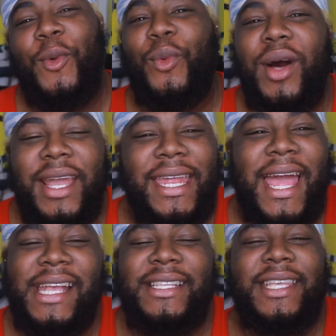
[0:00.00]
What can
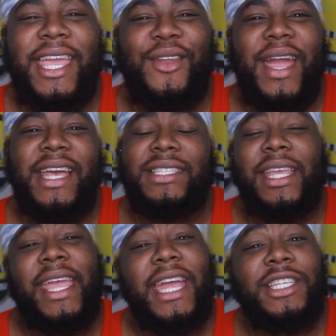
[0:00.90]
I say, you guys?
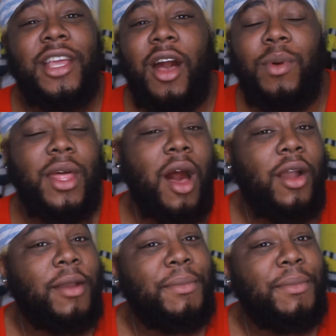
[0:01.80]
And catching up with all her